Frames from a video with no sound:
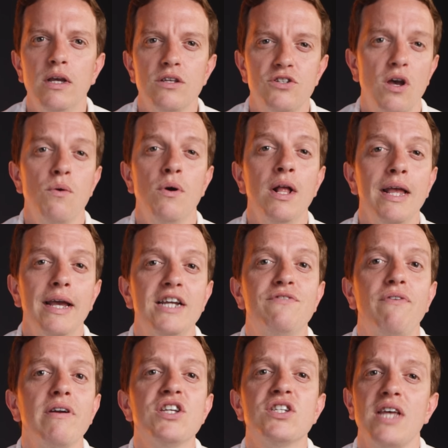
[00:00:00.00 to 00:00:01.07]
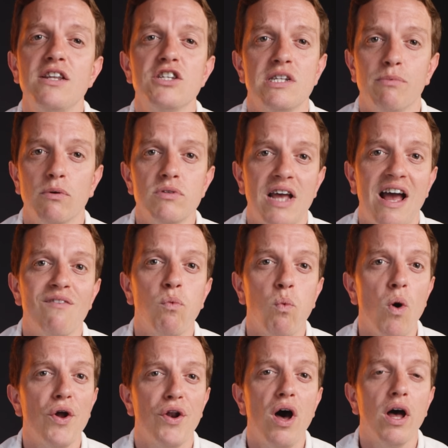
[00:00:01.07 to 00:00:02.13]
So it's very sensible to have
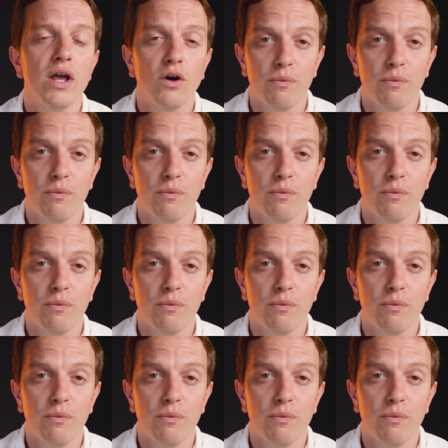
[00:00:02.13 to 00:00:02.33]
one eye